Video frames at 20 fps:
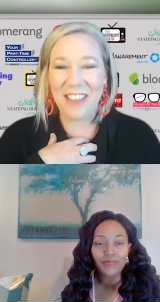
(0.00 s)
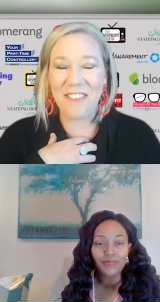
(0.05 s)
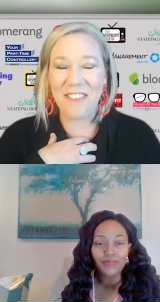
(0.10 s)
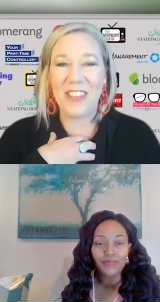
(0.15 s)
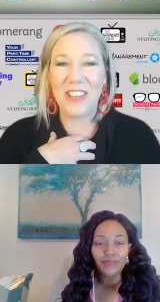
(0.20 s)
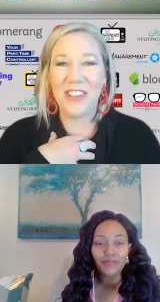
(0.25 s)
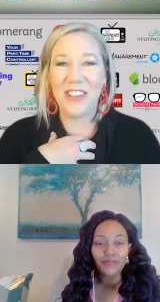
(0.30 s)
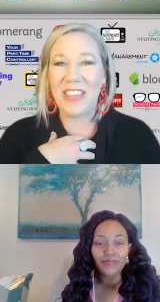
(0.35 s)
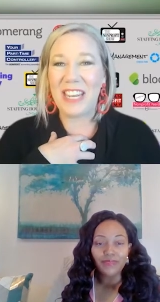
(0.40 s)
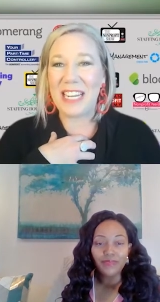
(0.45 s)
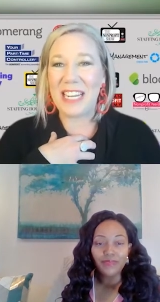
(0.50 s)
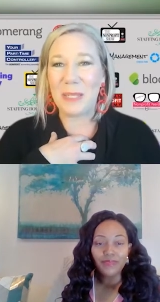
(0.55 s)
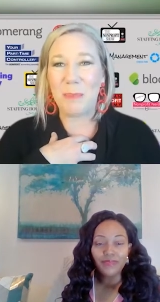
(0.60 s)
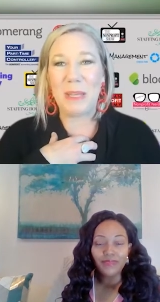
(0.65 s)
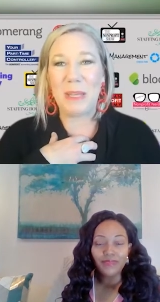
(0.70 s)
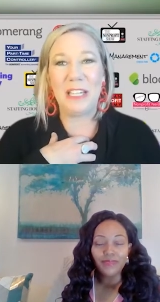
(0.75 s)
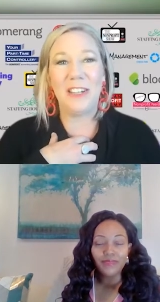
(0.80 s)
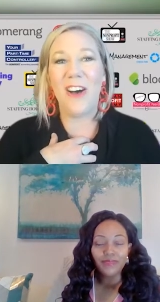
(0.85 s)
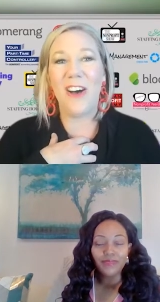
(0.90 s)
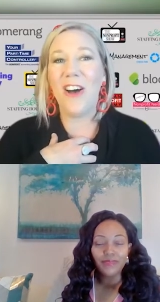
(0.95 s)
Speaker 1: feel that it's
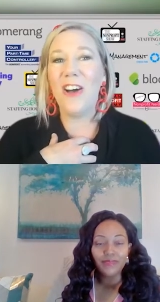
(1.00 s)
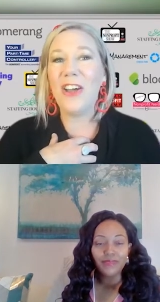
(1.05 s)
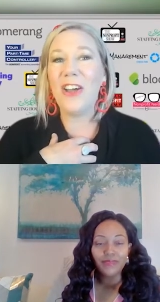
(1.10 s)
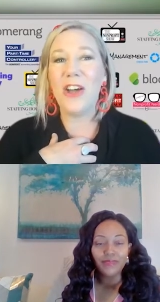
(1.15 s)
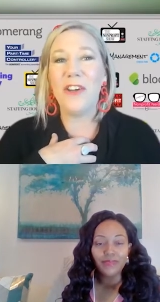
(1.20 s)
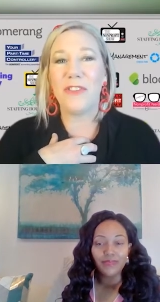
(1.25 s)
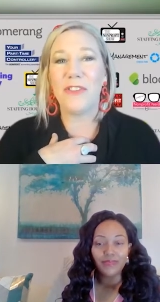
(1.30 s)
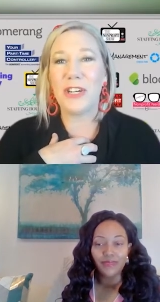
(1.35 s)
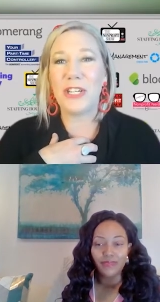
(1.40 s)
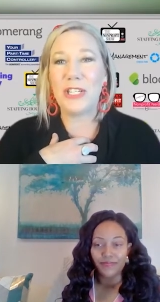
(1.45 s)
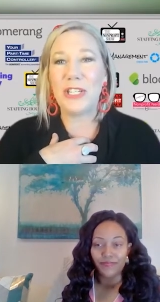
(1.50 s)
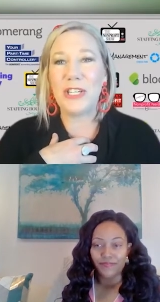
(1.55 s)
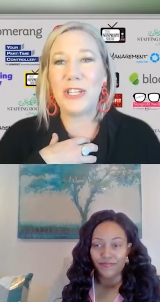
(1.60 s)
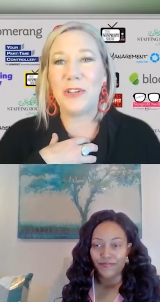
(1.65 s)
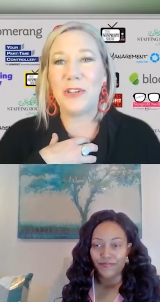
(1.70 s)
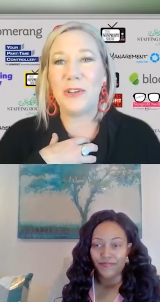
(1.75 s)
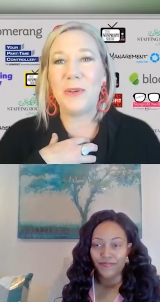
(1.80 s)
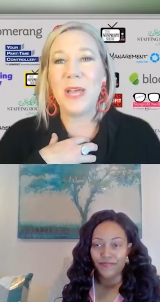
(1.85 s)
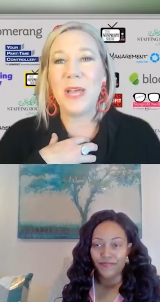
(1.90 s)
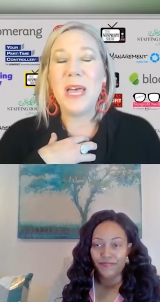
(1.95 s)
been long
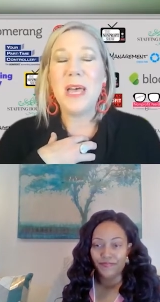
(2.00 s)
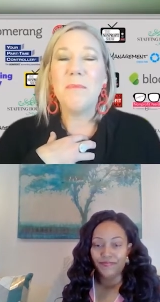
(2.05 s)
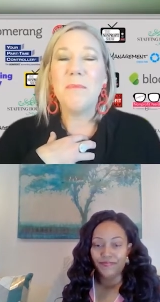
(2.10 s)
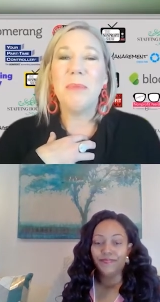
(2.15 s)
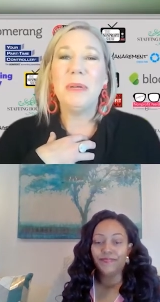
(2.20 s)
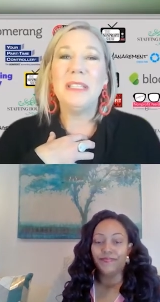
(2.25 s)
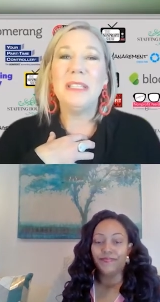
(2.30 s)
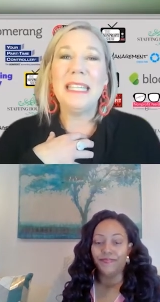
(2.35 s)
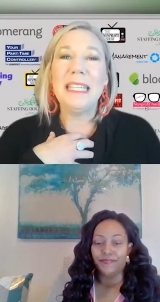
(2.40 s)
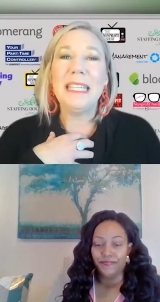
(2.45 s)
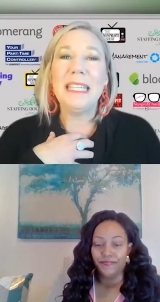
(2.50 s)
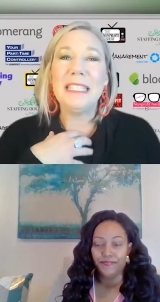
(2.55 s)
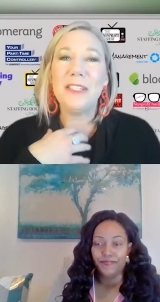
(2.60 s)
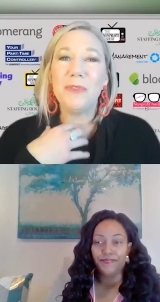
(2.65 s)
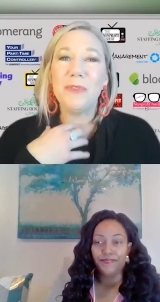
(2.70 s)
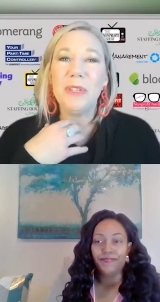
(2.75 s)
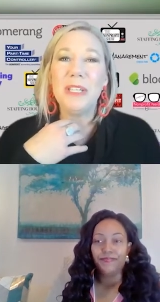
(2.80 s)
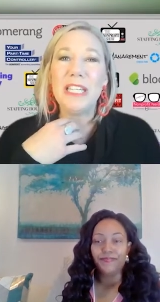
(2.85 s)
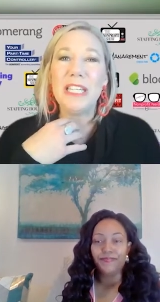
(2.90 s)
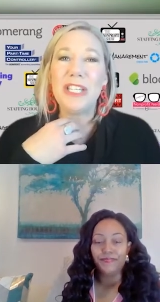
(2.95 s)
overdue. But
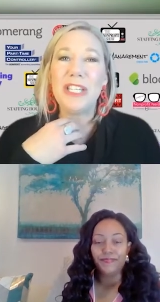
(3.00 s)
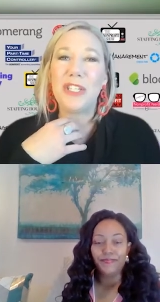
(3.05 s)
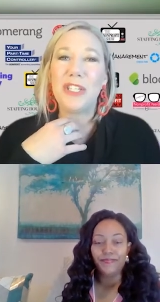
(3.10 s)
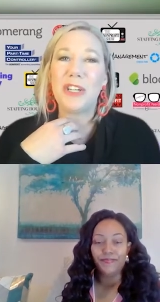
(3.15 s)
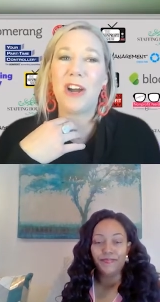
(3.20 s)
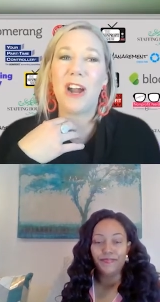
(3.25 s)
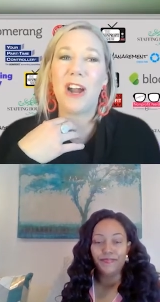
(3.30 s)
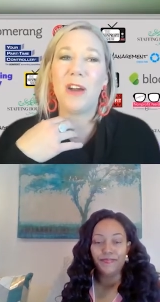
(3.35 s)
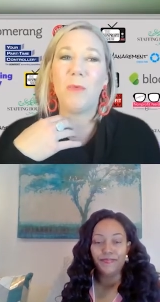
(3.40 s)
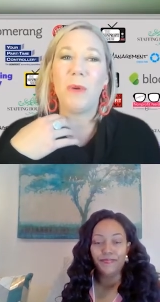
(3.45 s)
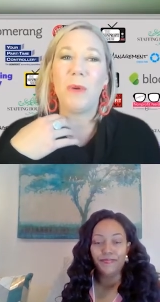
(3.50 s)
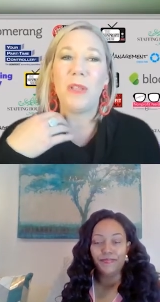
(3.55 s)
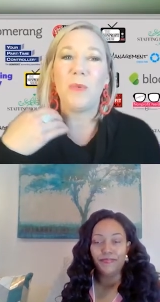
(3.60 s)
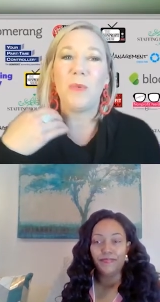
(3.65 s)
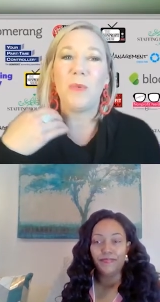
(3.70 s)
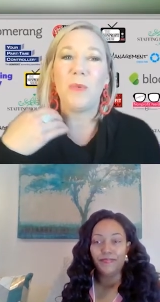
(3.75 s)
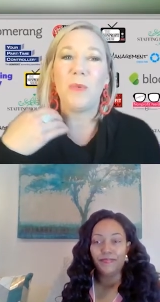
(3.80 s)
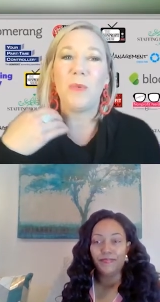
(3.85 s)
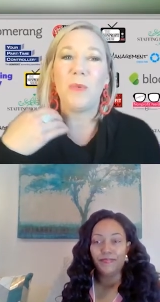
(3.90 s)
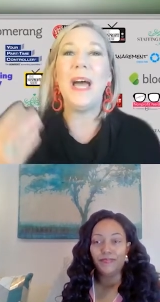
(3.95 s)
let's really start with,
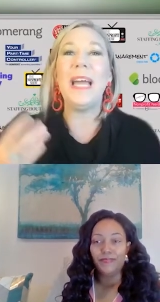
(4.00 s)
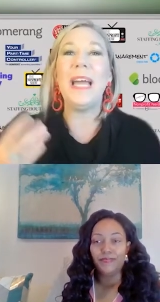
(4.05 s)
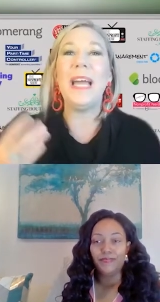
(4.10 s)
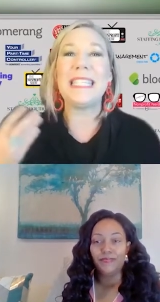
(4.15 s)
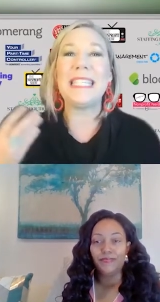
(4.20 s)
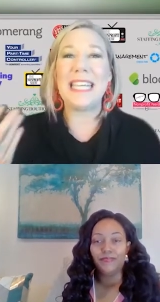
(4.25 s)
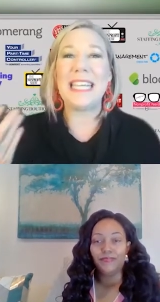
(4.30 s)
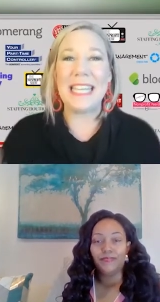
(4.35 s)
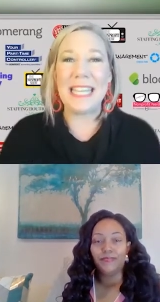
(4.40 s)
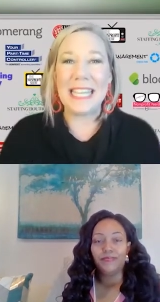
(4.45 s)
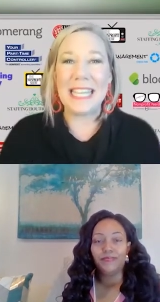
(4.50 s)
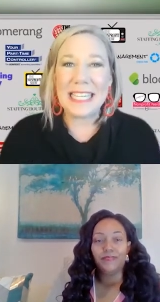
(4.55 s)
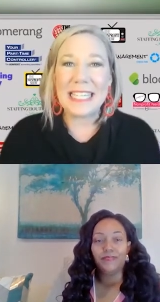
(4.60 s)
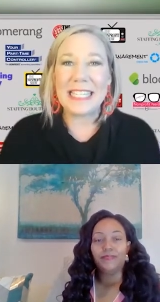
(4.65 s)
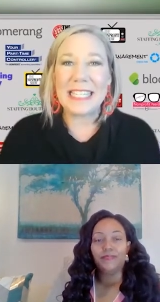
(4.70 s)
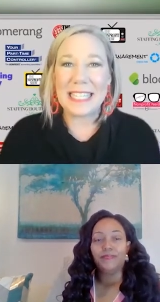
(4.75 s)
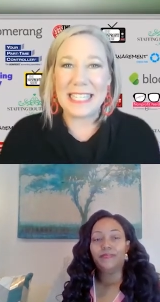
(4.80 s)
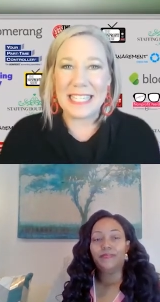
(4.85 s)
what is